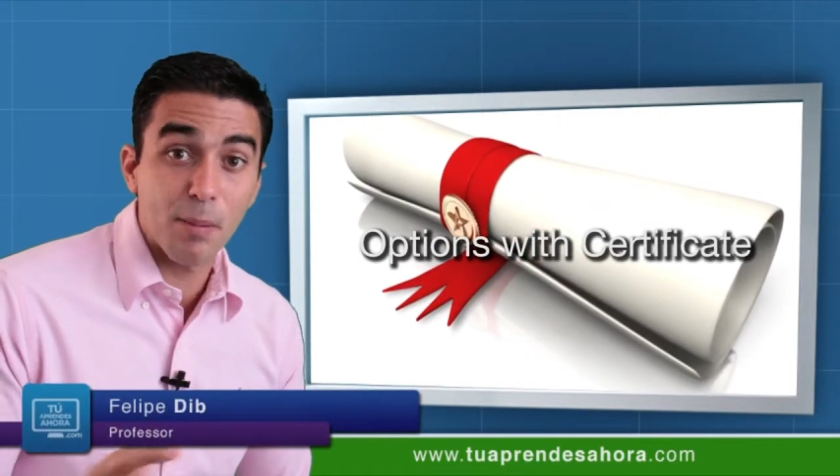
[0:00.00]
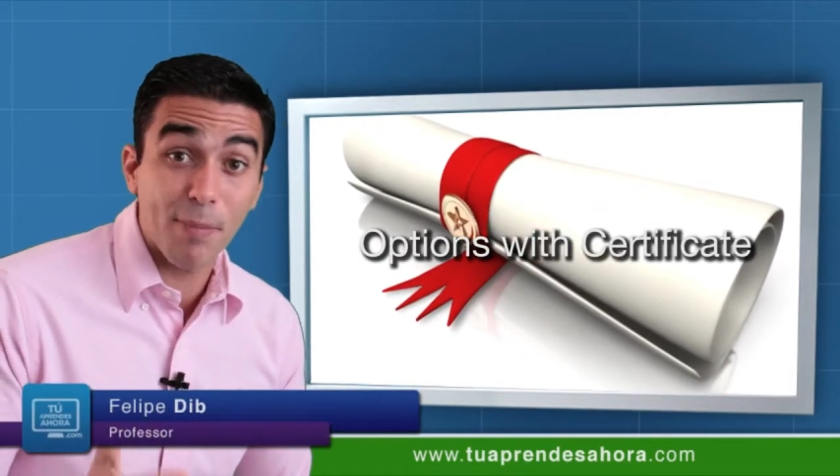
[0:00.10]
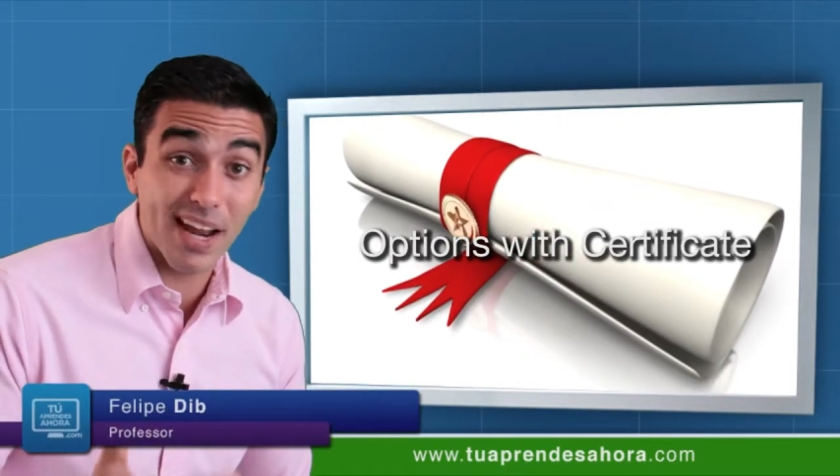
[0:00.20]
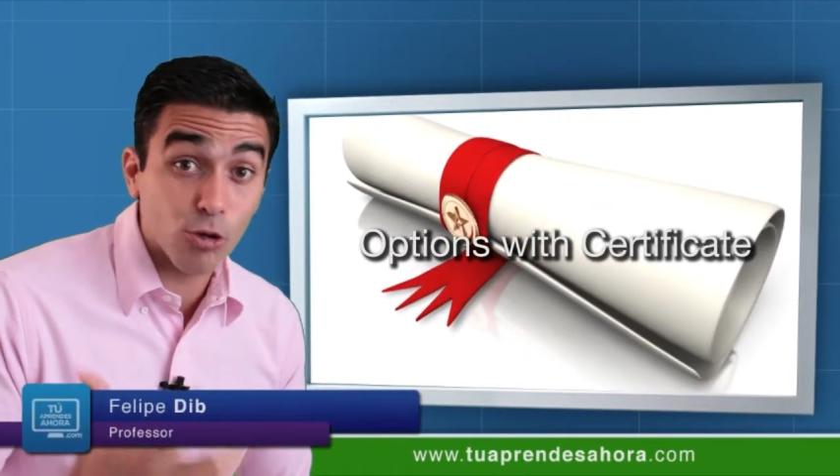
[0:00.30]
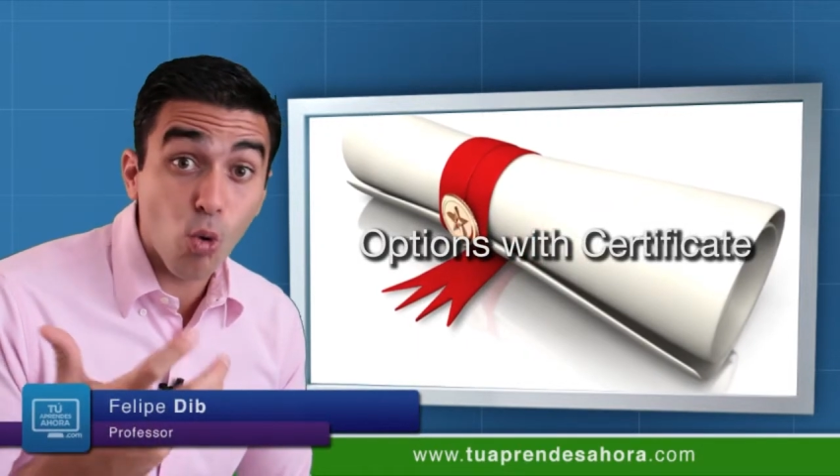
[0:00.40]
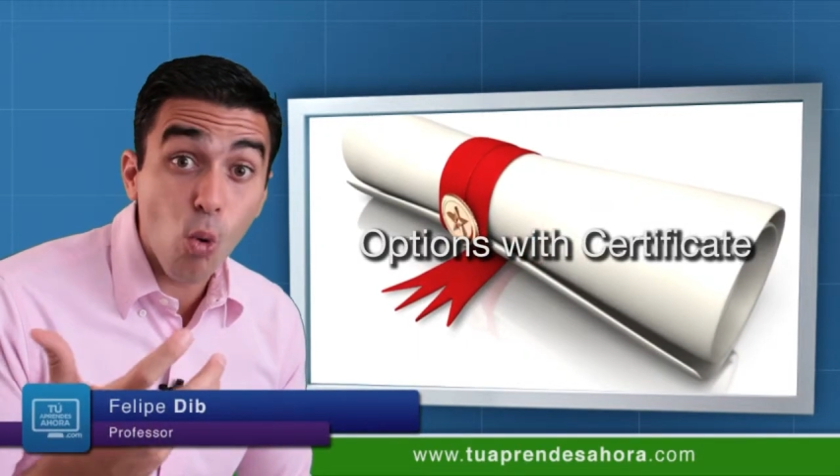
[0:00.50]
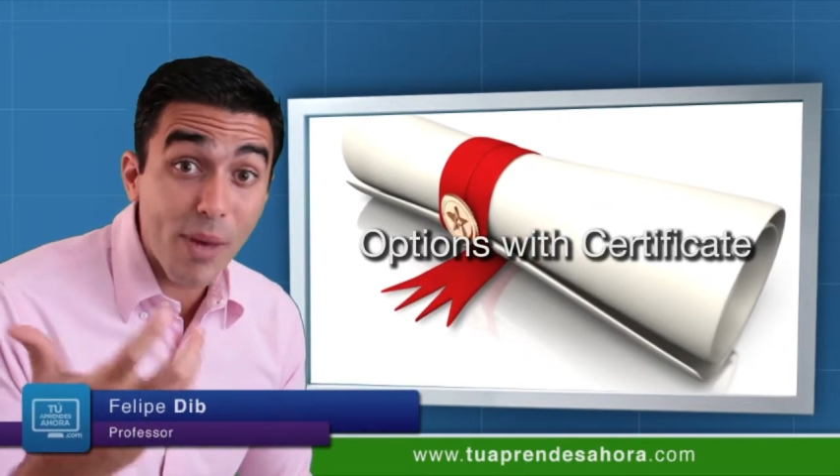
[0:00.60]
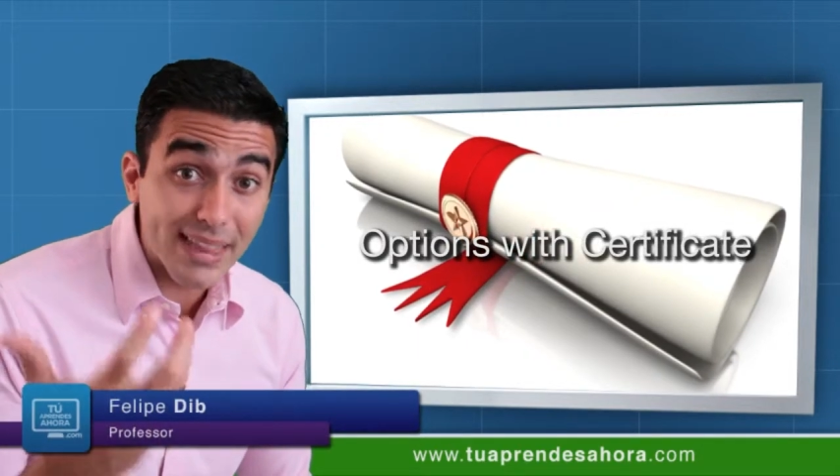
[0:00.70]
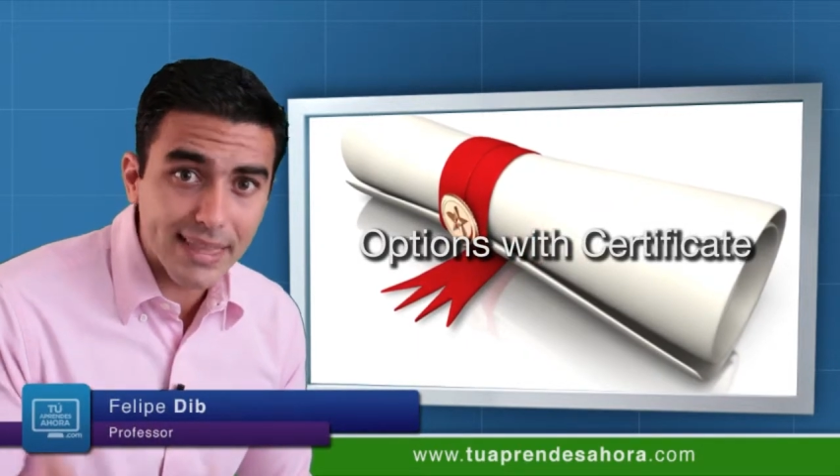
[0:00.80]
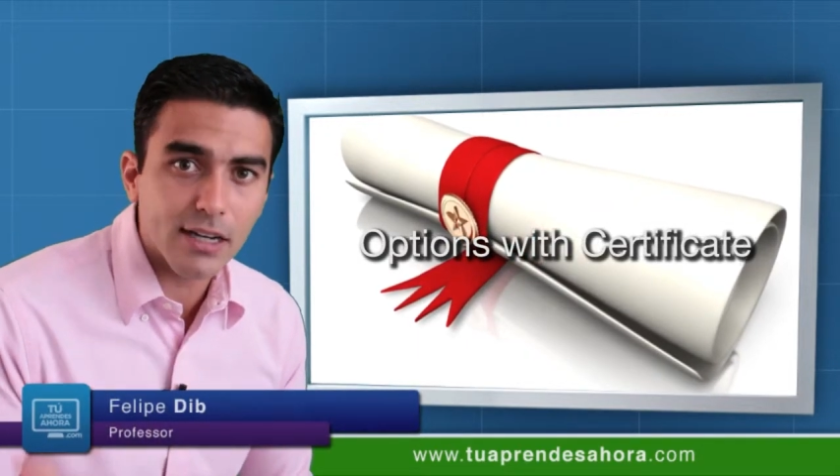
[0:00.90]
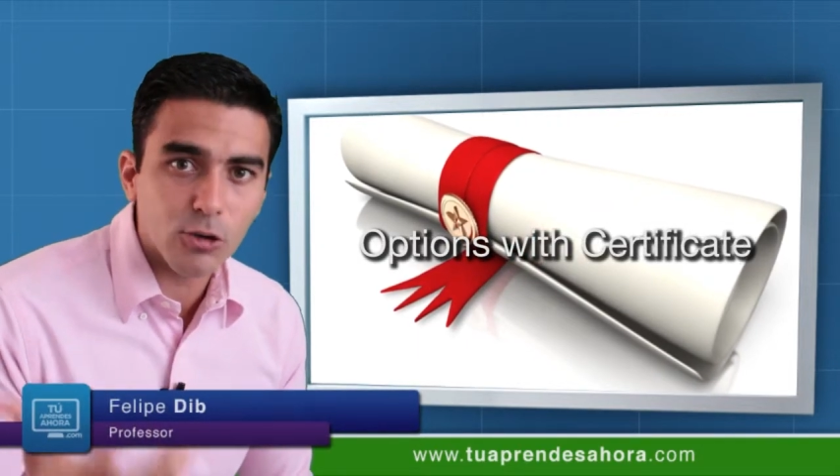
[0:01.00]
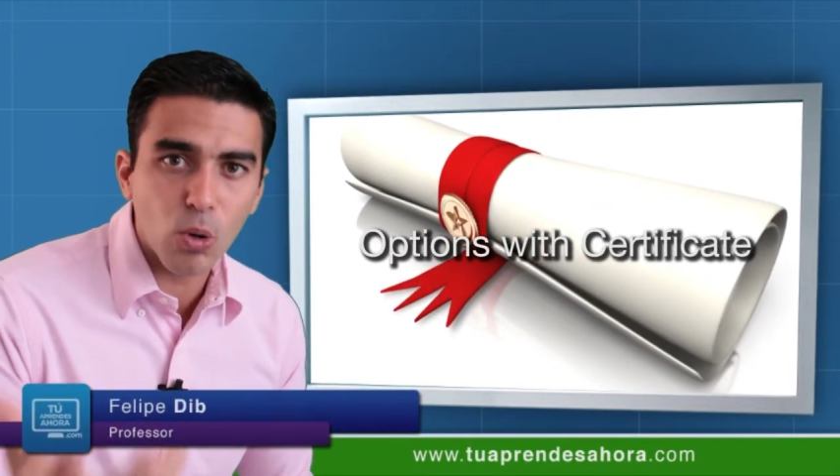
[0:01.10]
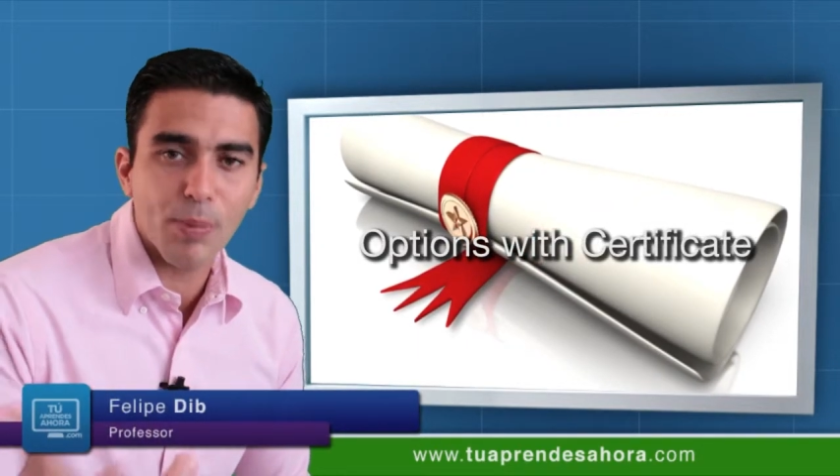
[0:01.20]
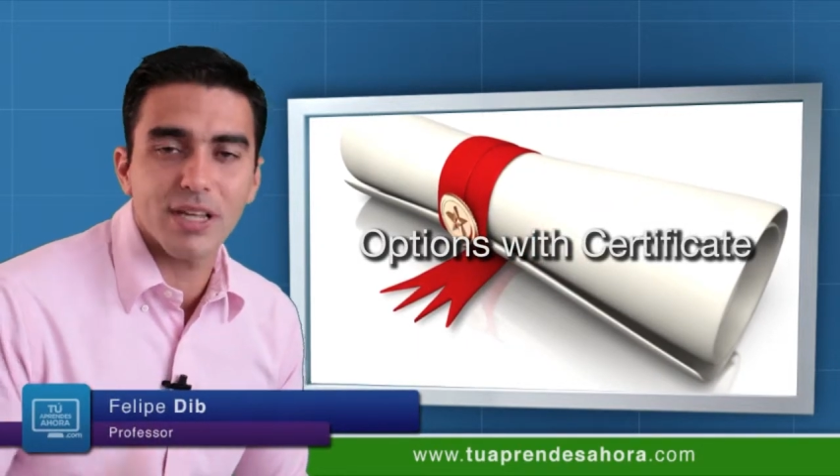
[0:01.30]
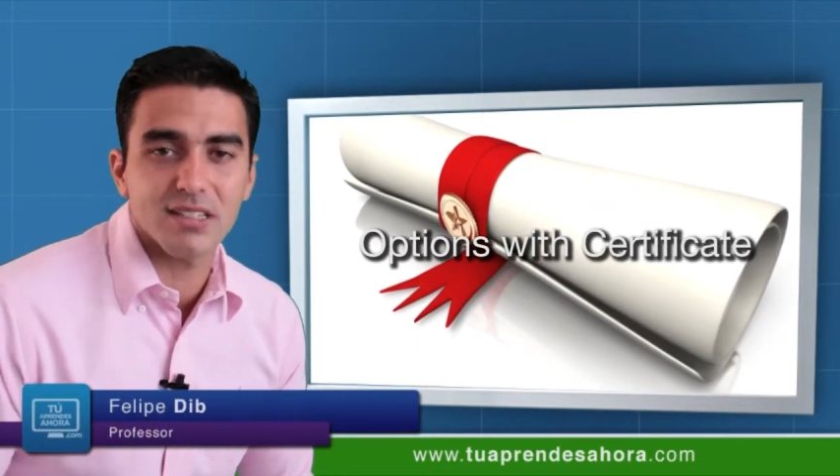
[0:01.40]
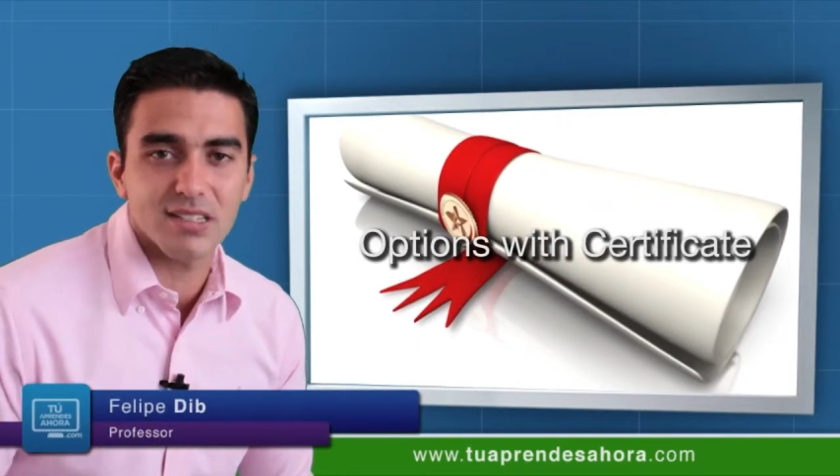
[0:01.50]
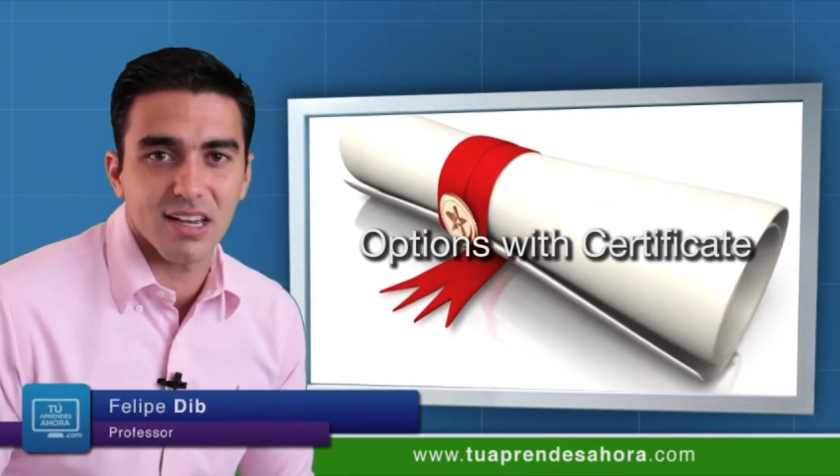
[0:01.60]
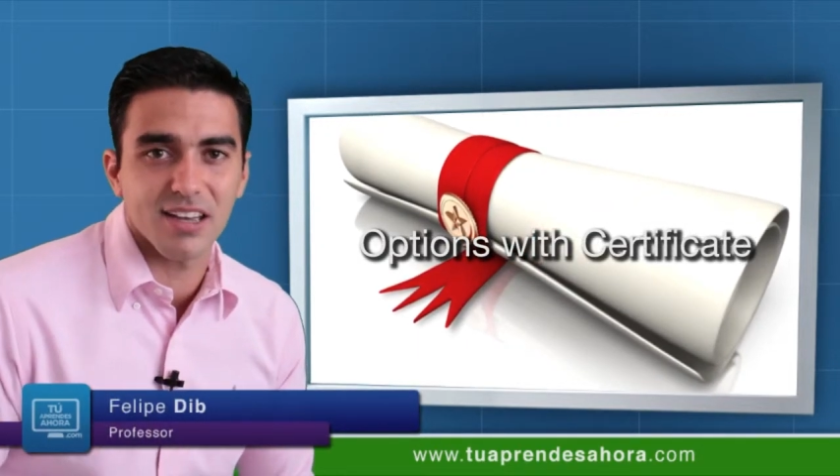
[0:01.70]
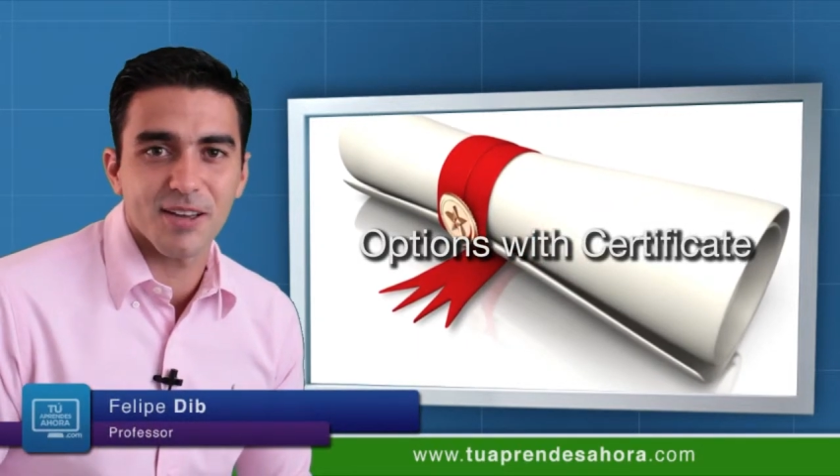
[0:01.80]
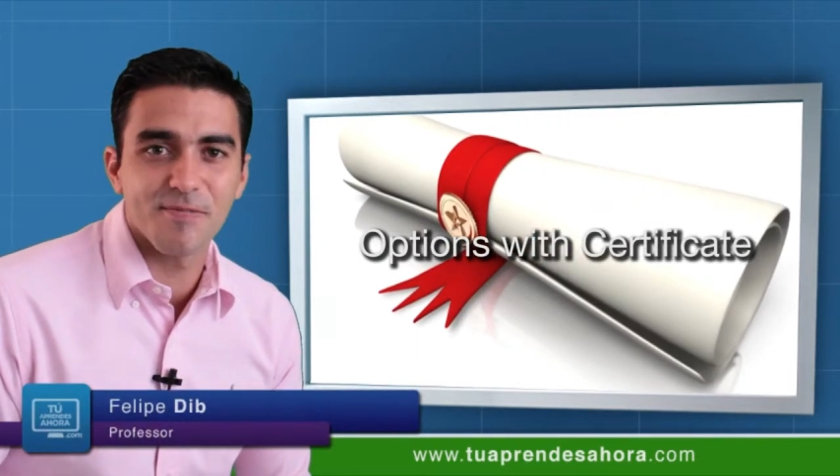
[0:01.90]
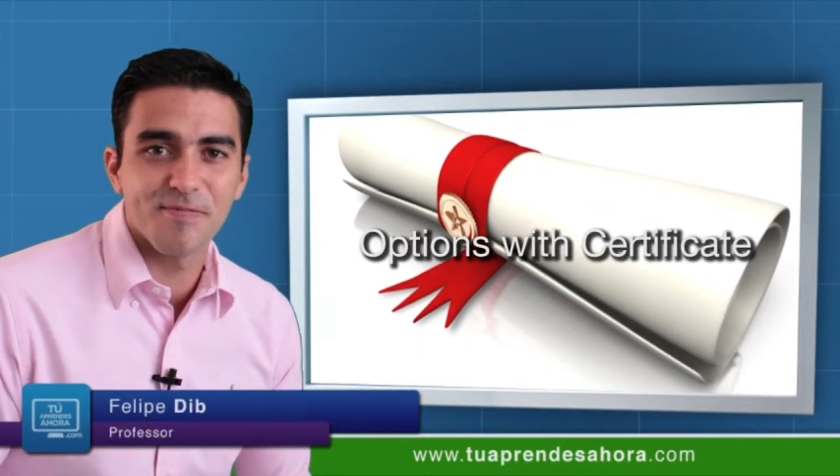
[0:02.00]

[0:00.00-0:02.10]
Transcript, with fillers: para documentar tu aprendizagem.